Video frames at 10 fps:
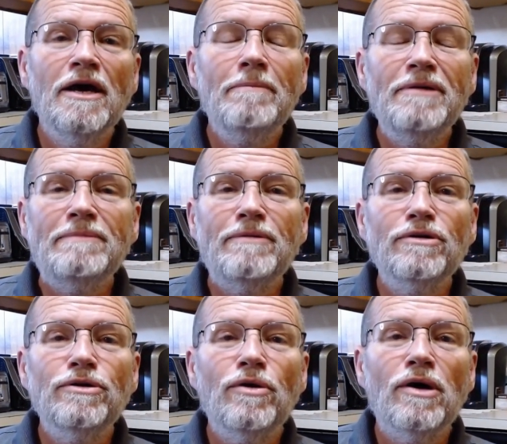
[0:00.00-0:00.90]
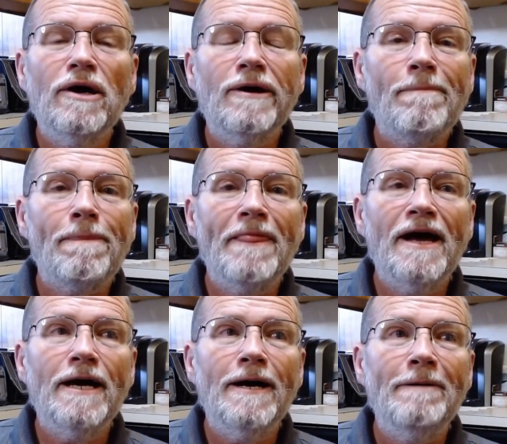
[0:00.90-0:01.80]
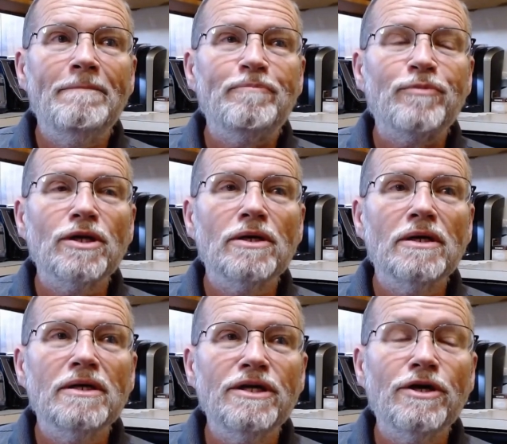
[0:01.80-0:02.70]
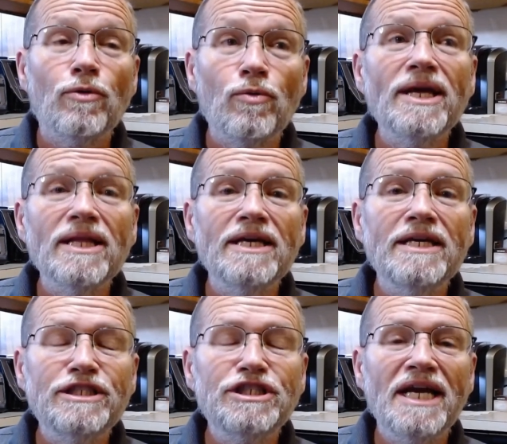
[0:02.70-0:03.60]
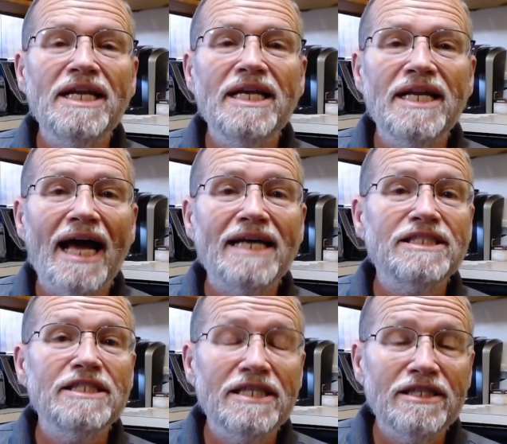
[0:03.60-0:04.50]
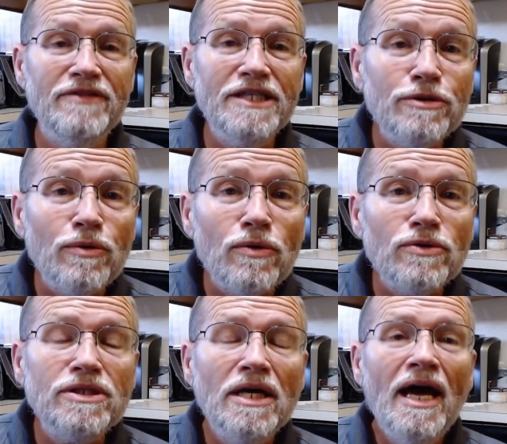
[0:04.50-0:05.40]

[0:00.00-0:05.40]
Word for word: people who are, um, you know, really shady, nasty individuals.